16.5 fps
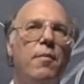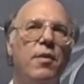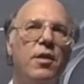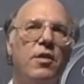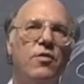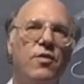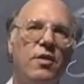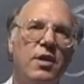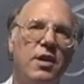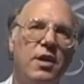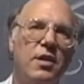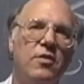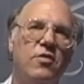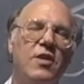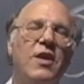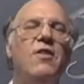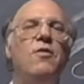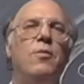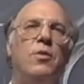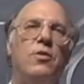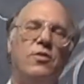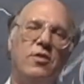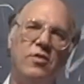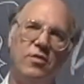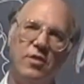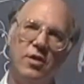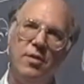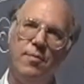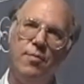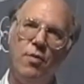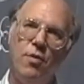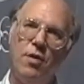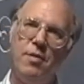But it's very conceivable, since the
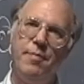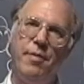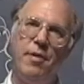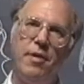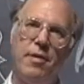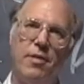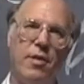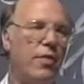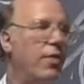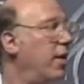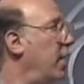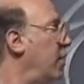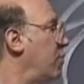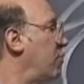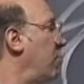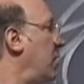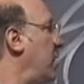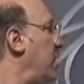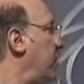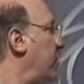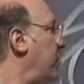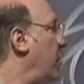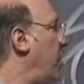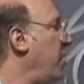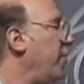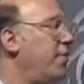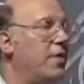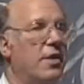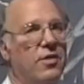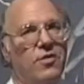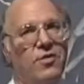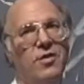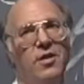important part of the thing is really the
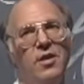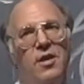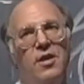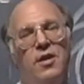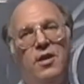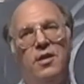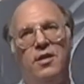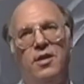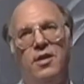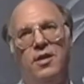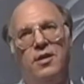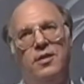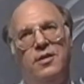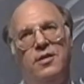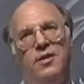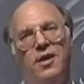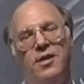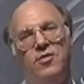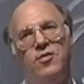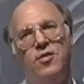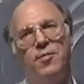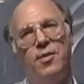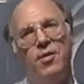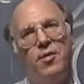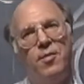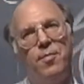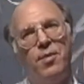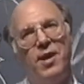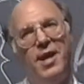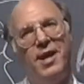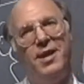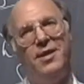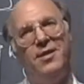softness, that on some other
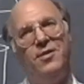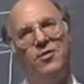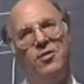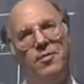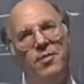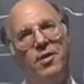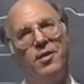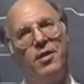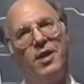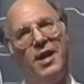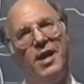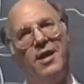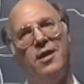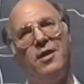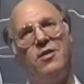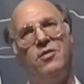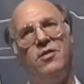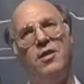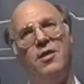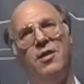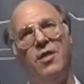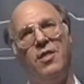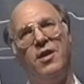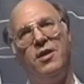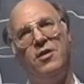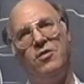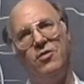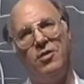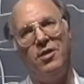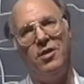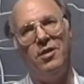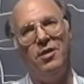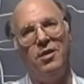planet in some other galaxy, the
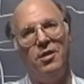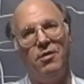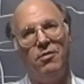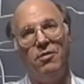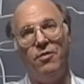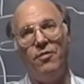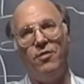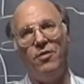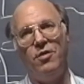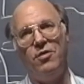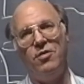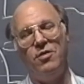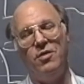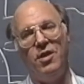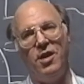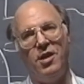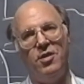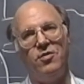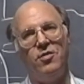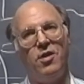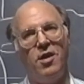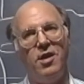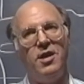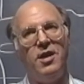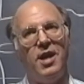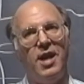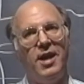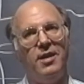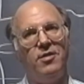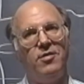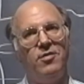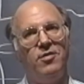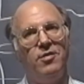things are referred to not as hard
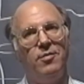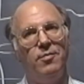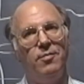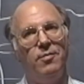hats,